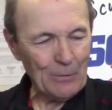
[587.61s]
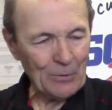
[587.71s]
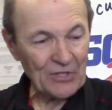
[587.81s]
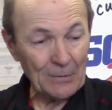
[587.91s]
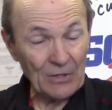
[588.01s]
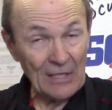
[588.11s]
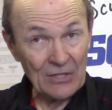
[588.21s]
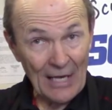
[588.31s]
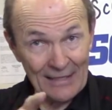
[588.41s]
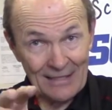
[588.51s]
Maybe with some of
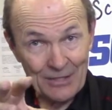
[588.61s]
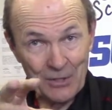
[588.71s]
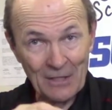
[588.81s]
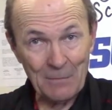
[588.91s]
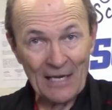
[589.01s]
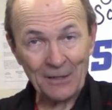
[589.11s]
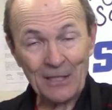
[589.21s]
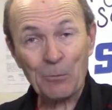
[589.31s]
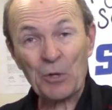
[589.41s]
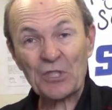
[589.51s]
these ideas, you can make it
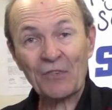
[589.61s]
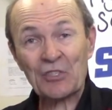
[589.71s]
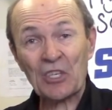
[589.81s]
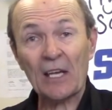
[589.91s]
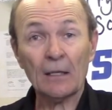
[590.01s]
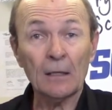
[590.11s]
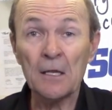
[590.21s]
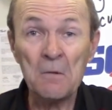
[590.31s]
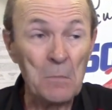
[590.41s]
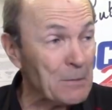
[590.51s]
a little more sophisticated.
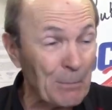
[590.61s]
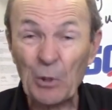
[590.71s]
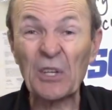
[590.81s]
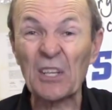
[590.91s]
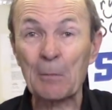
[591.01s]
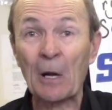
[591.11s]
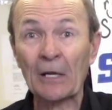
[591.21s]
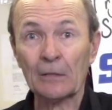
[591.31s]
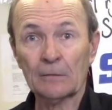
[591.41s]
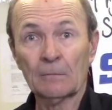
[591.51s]
Maybe put it on the
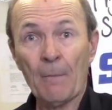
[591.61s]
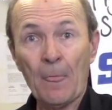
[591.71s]
market.